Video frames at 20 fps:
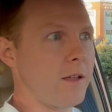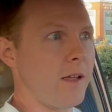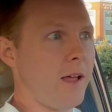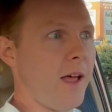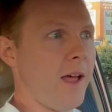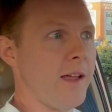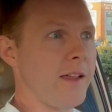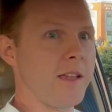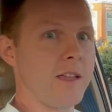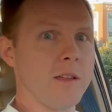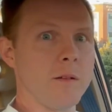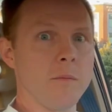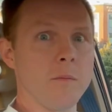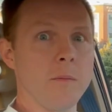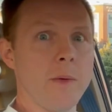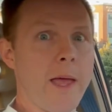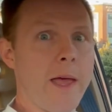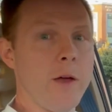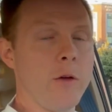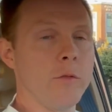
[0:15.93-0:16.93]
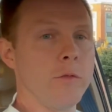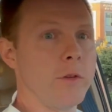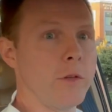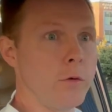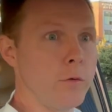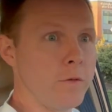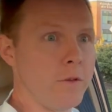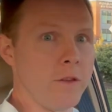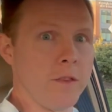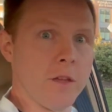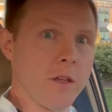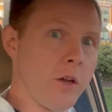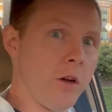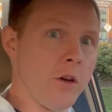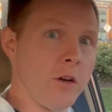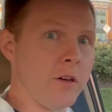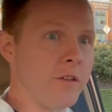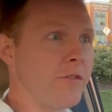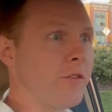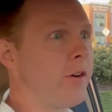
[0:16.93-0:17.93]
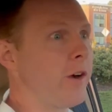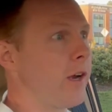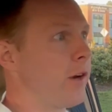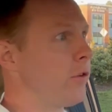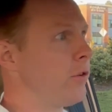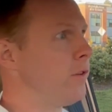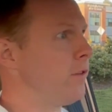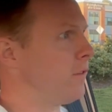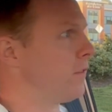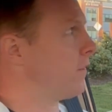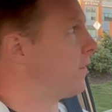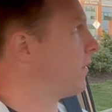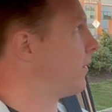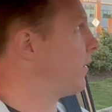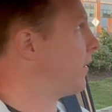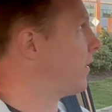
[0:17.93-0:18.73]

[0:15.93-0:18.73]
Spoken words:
I am out using the car for errands.